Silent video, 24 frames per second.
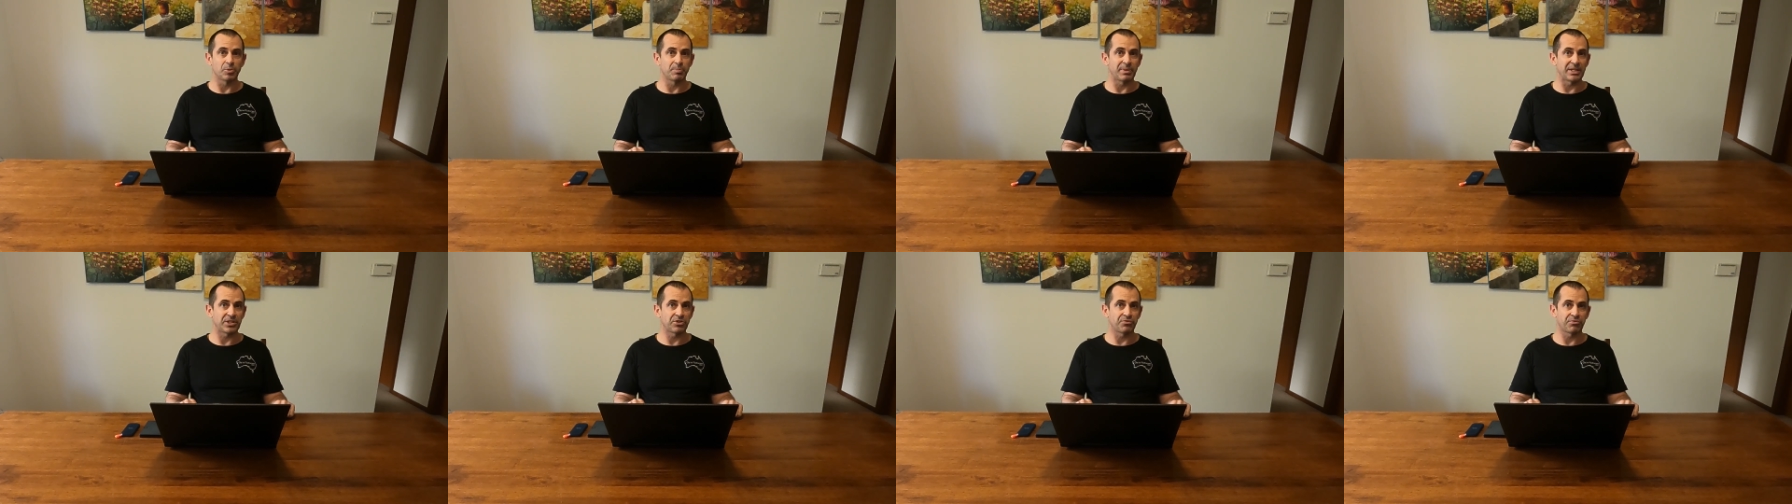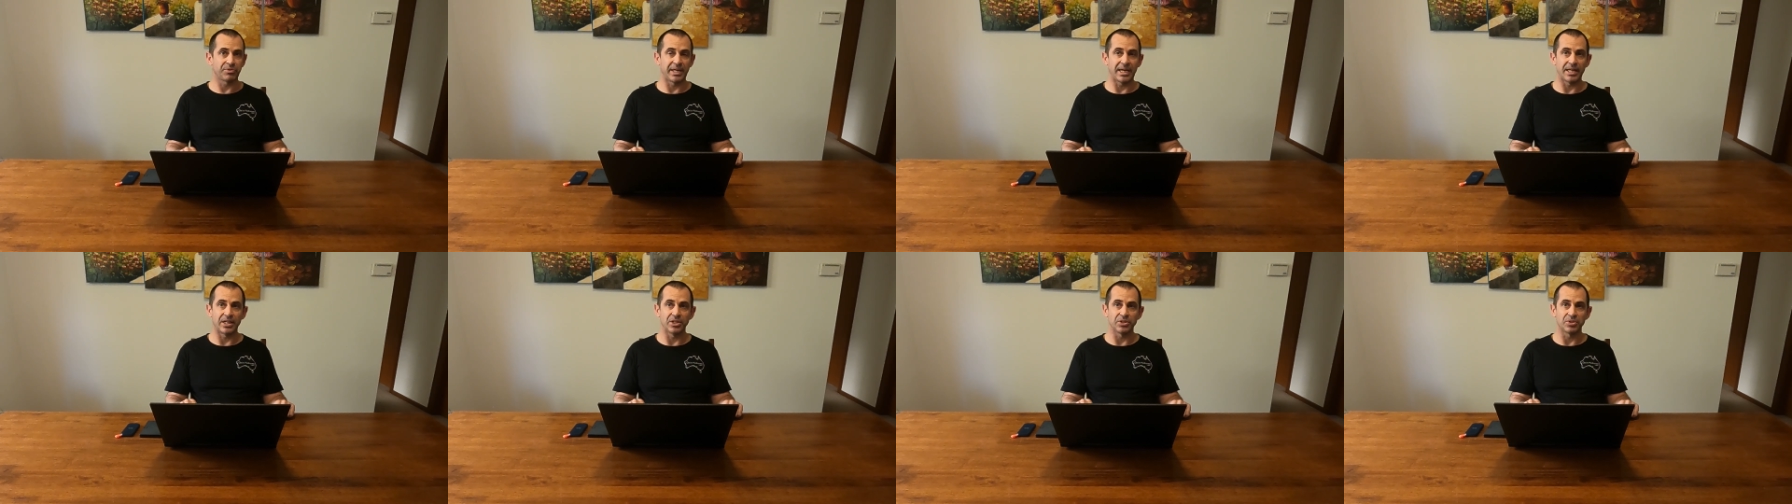best
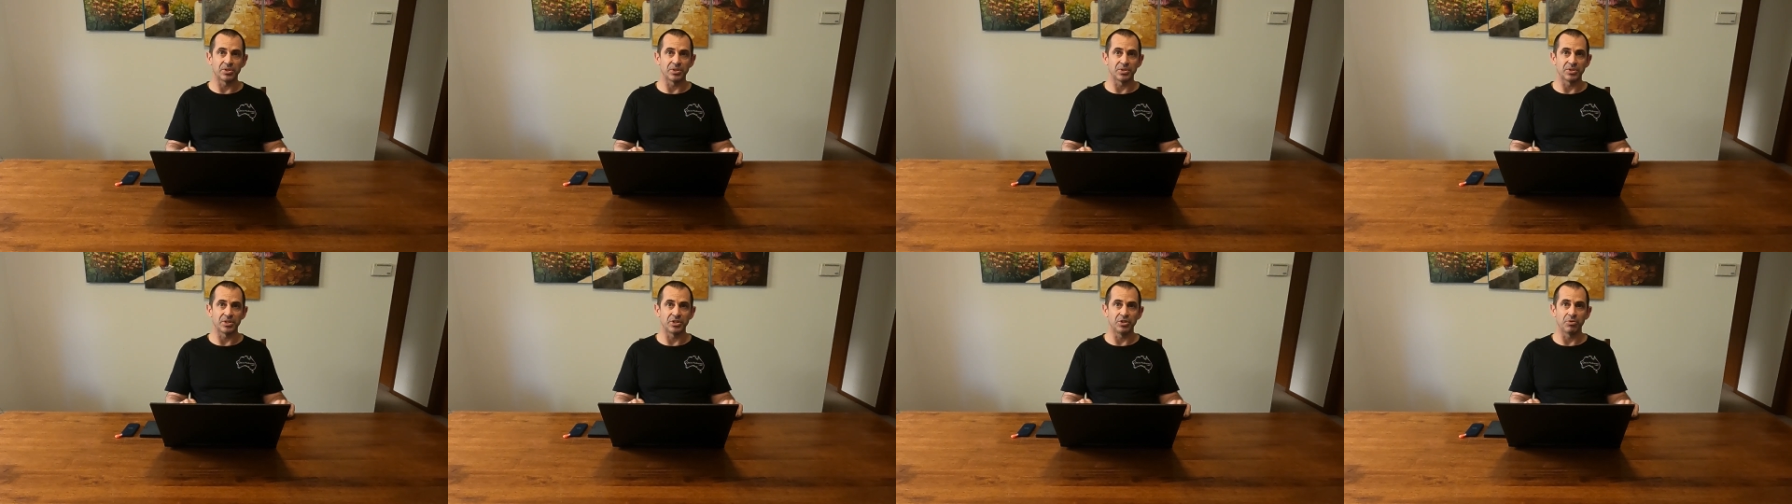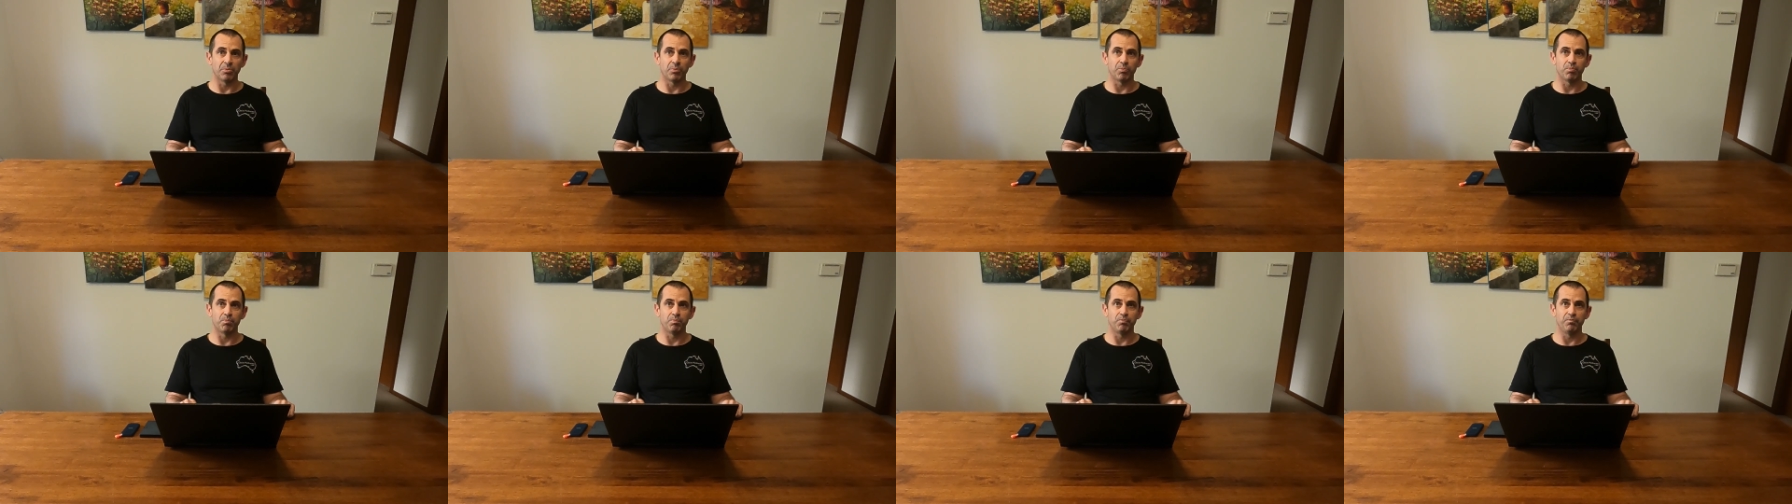free editors, and
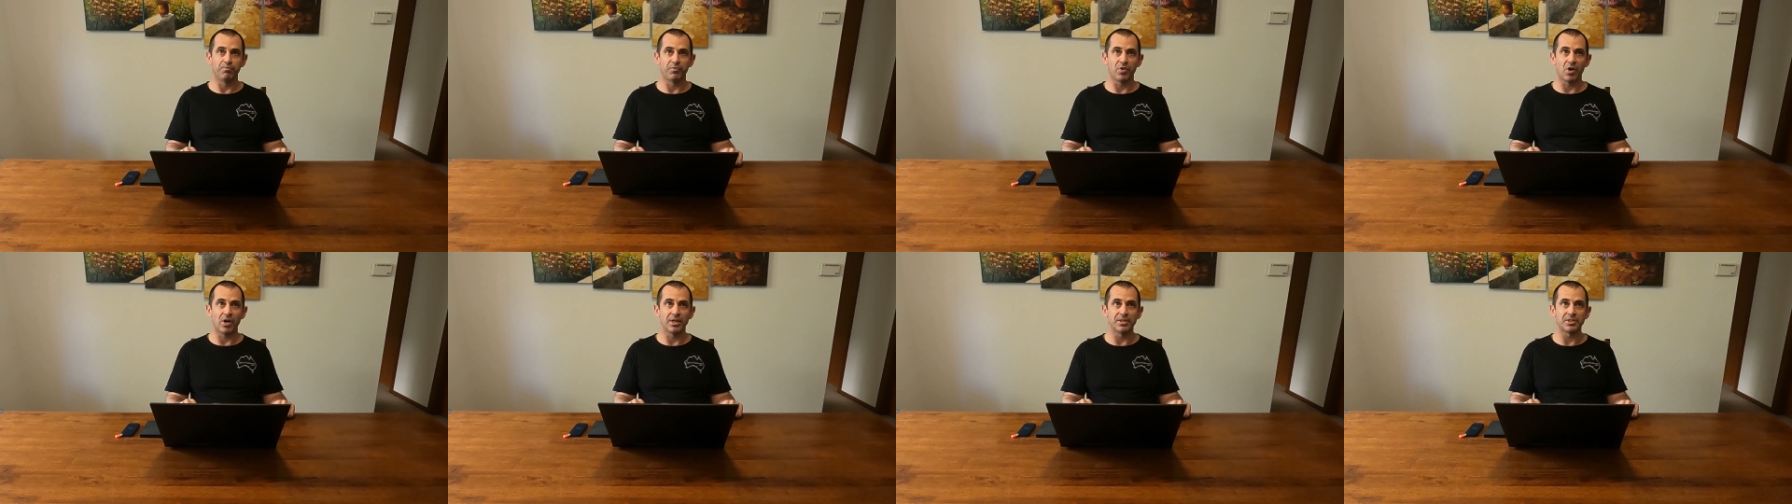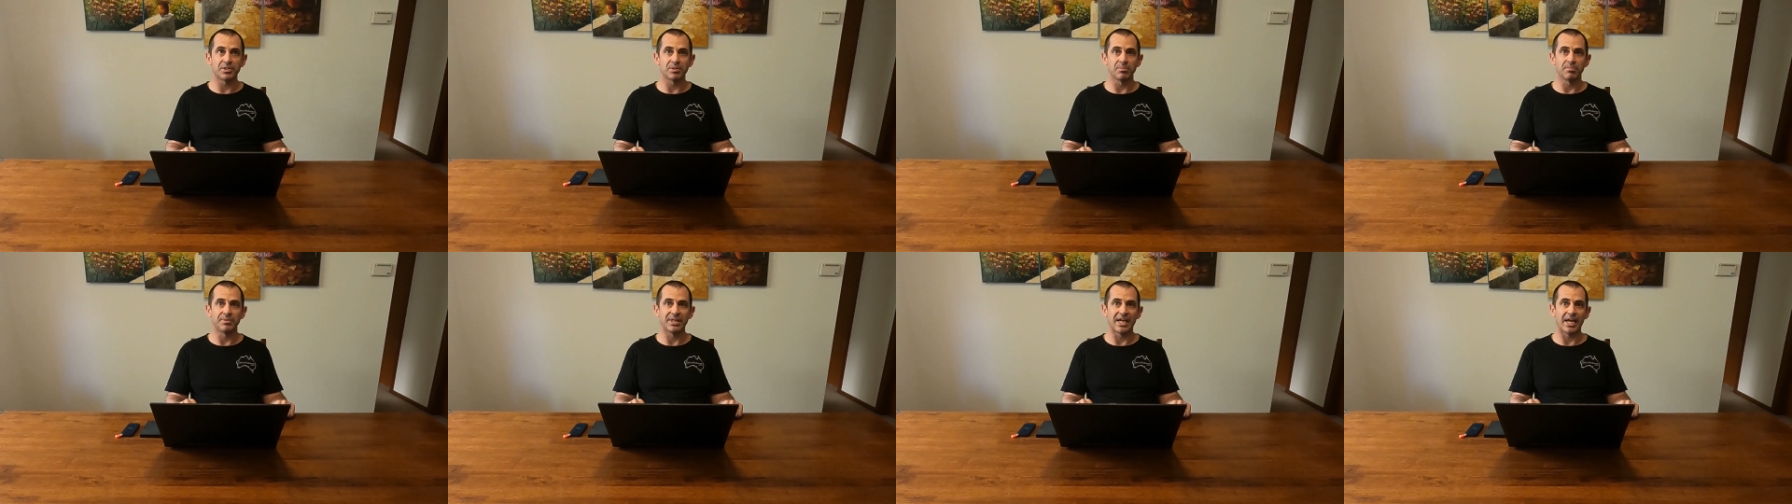you'll find
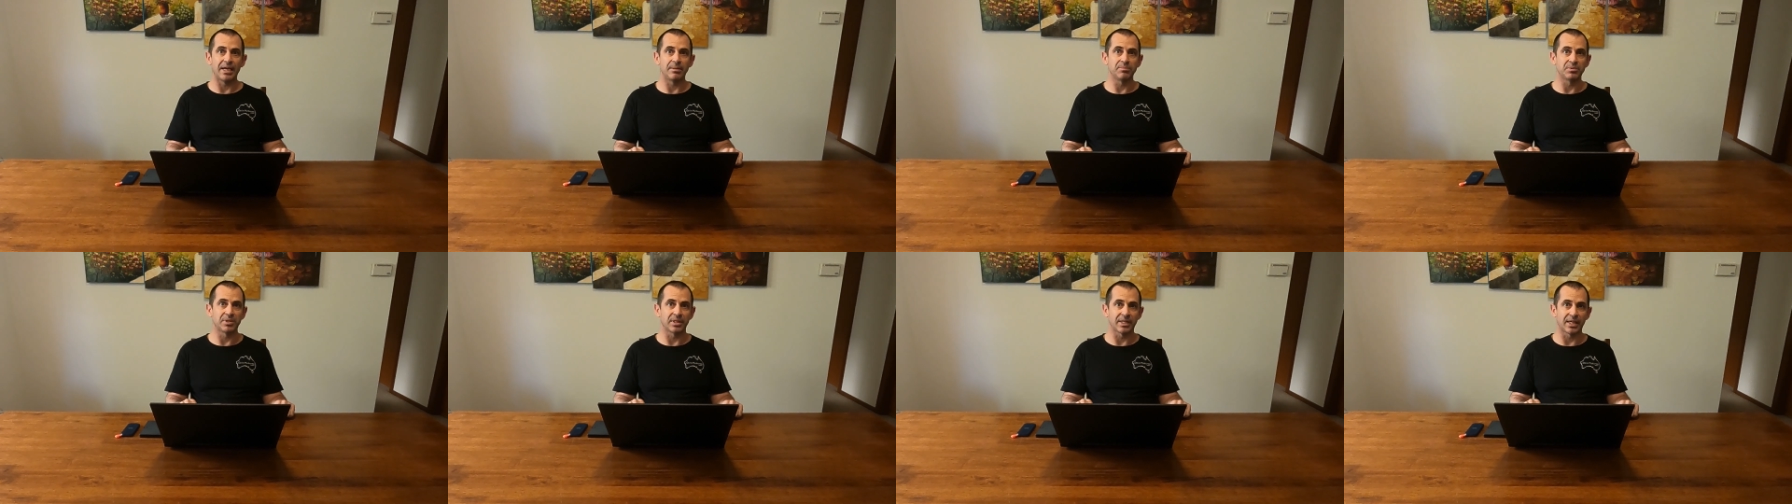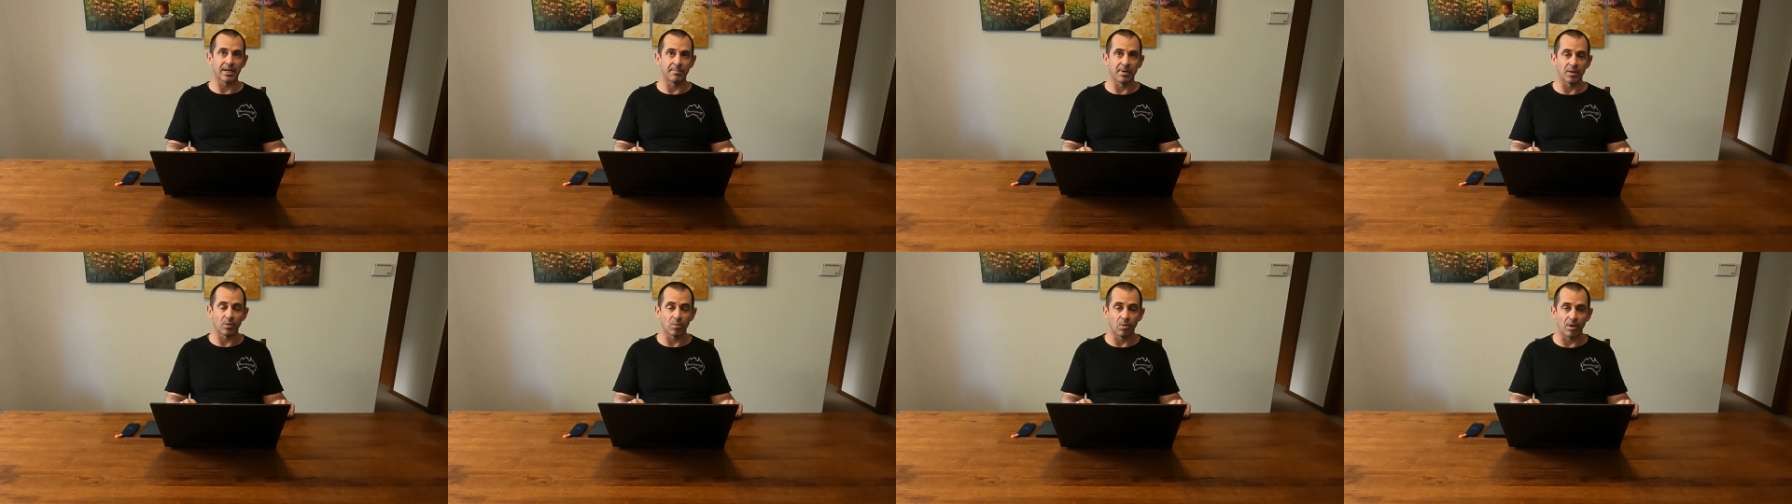some names that
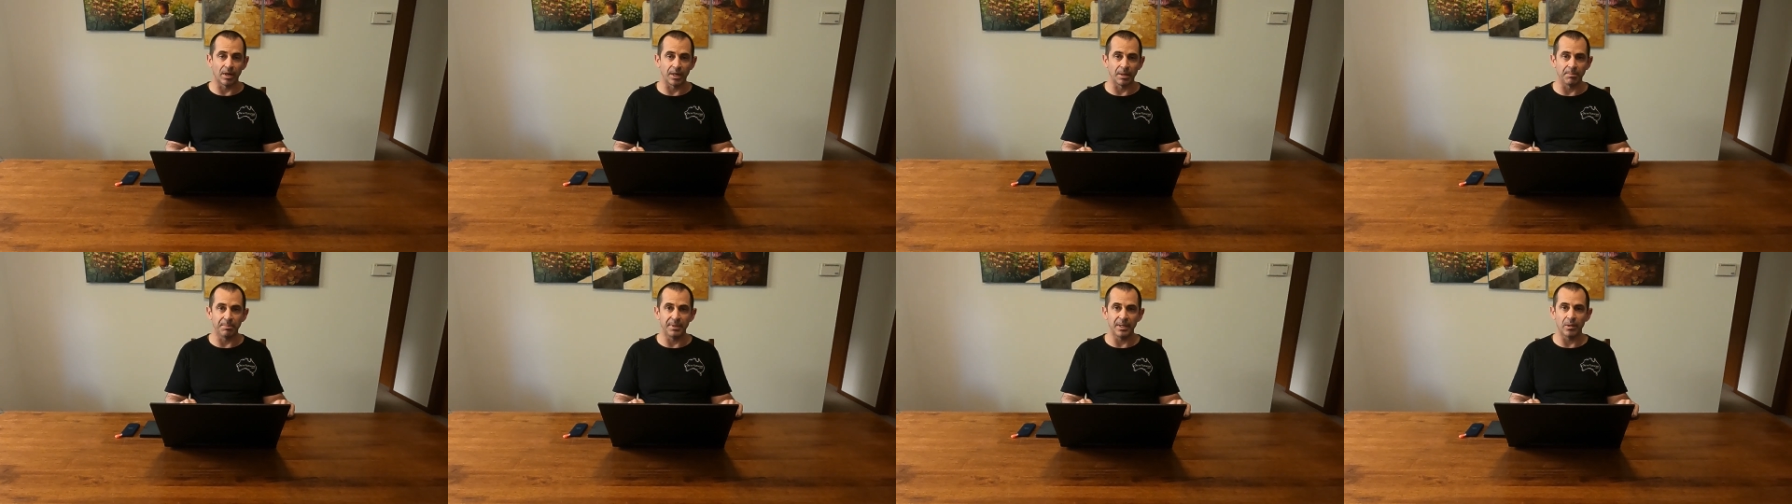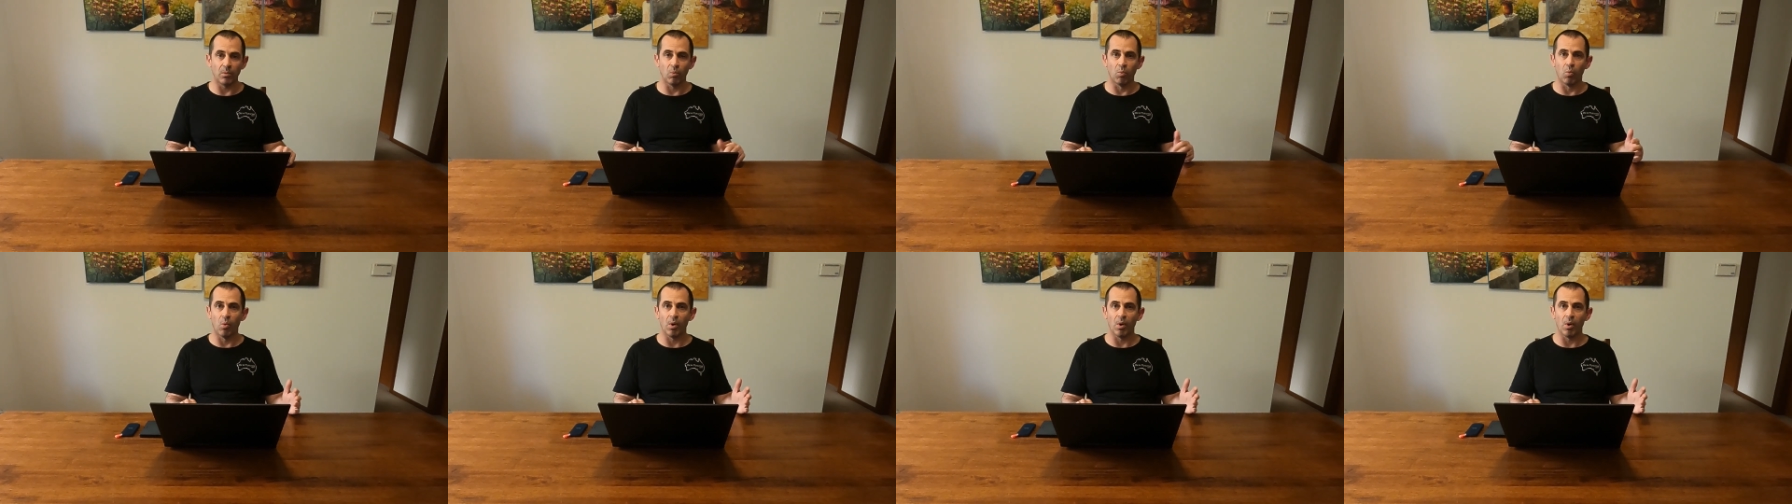come up quite a bit.